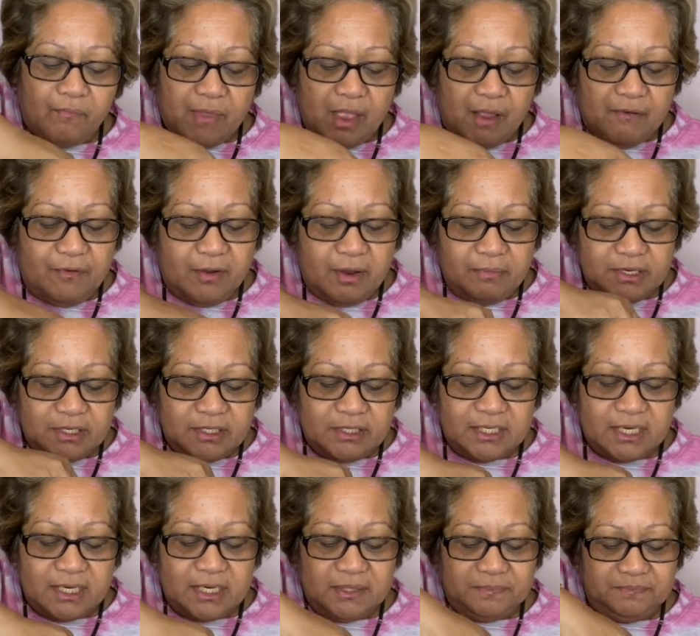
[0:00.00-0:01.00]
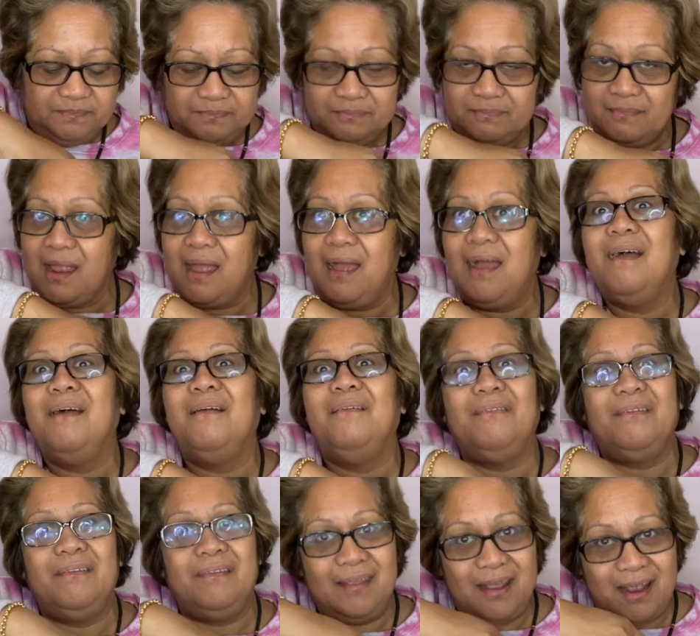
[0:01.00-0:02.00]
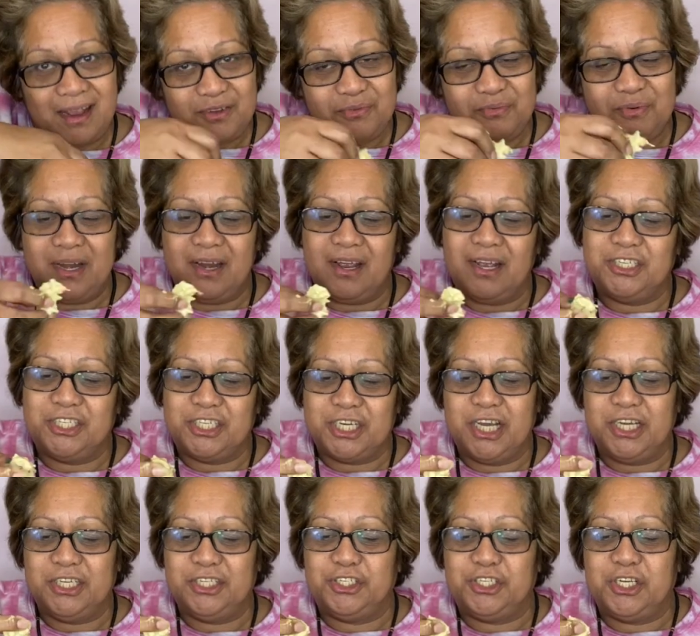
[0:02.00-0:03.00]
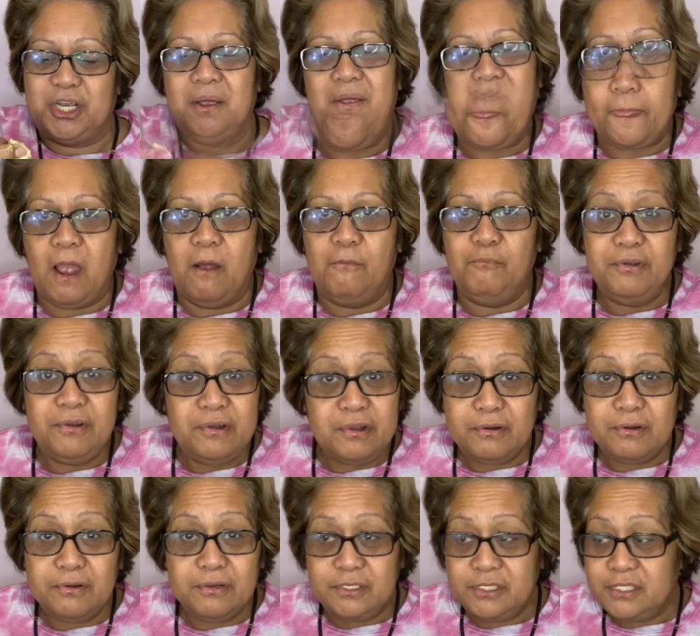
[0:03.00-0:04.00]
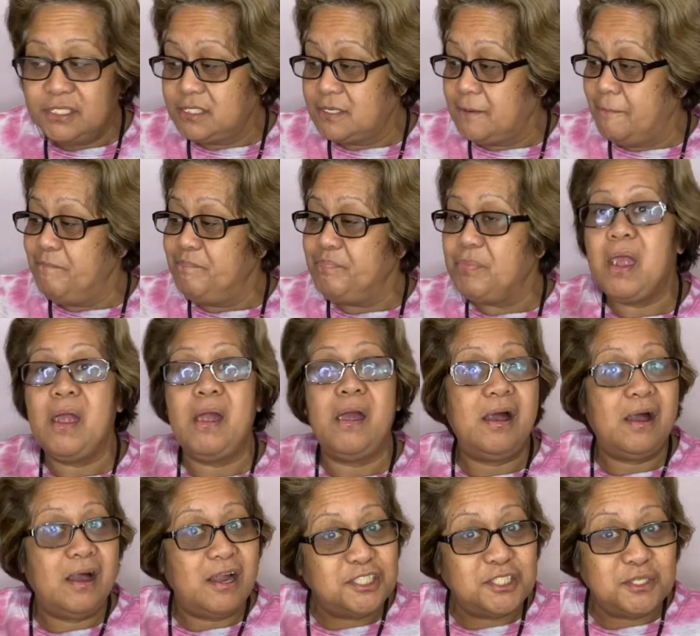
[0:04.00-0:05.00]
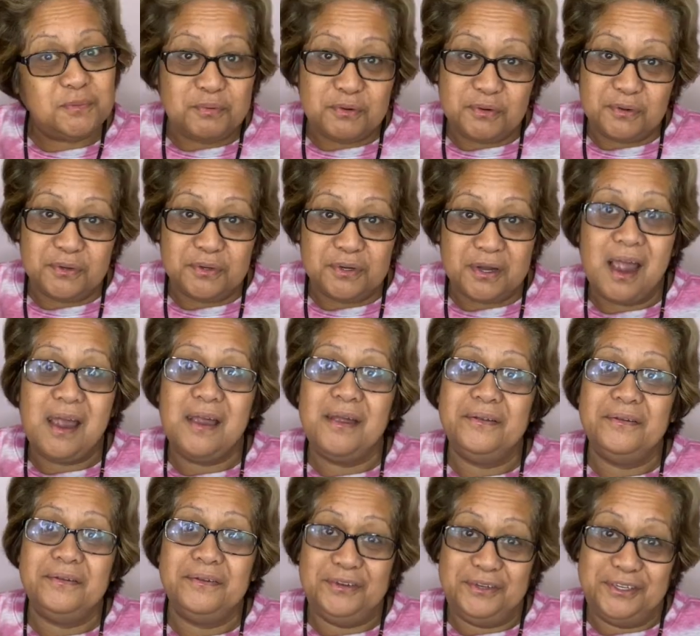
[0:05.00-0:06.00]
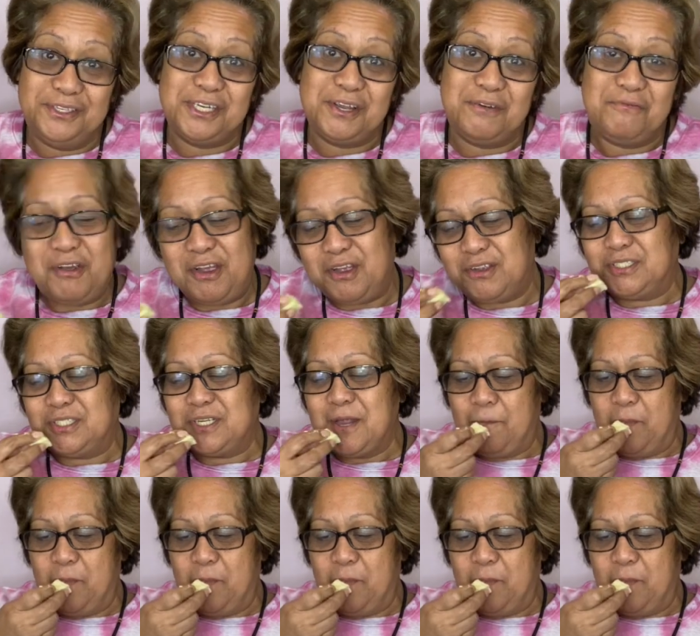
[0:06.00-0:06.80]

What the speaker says: from New Zealand, that's when I changed. Win or lose, I support New South Wales.